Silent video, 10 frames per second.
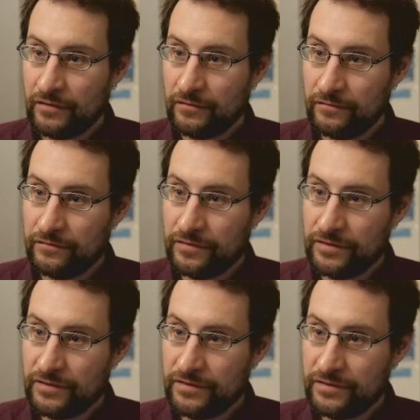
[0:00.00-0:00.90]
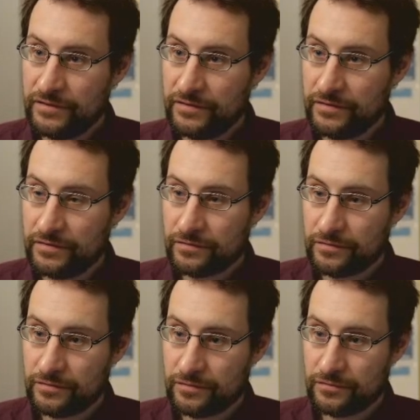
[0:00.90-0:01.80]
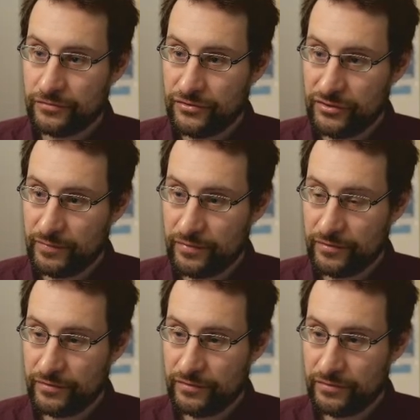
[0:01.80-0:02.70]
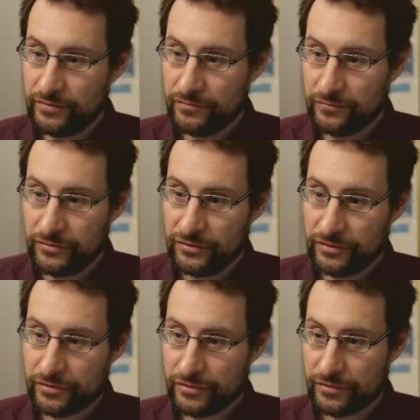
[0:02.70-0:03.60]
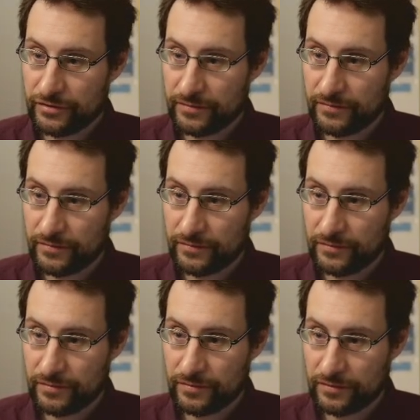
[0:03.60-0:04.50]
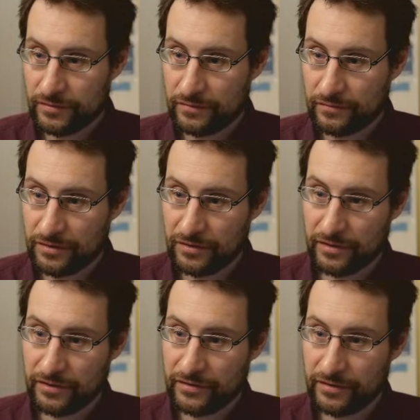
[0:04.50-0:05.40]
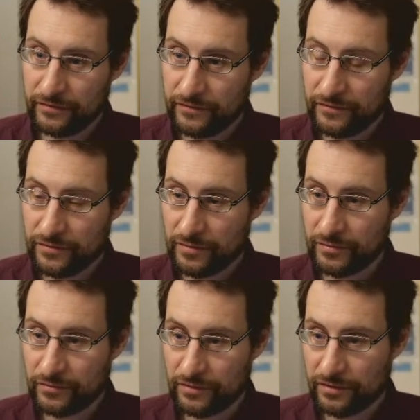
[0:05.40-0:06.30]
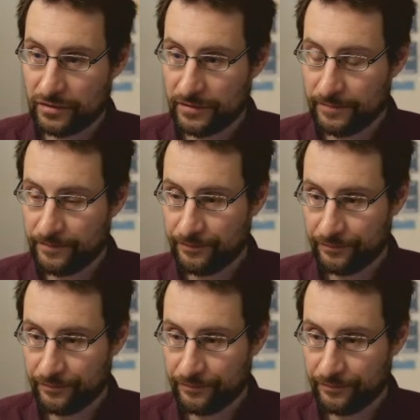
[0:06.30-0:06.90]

video, GPU, DRM, what did I have here even? GPU, DRM,